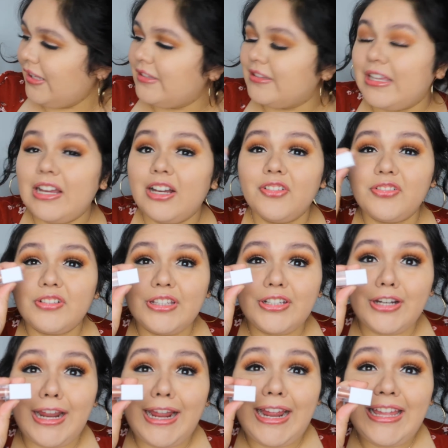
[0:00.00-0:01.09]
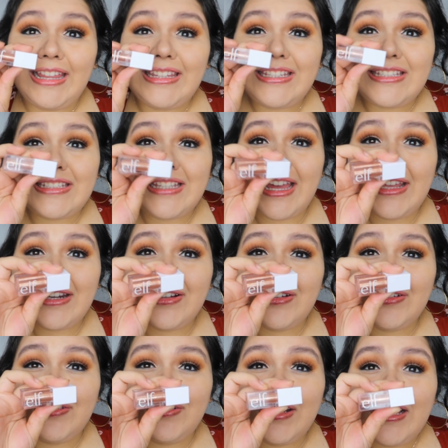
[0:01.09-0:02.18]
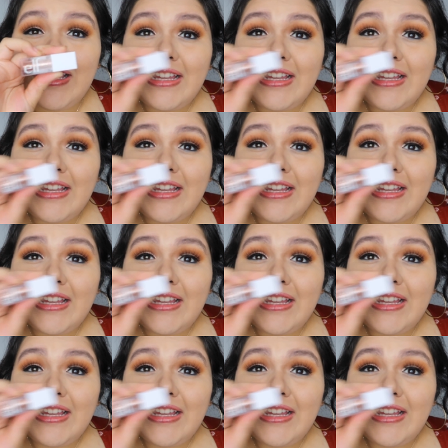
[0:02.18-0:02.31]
e.l.f. glitter eyeshadow,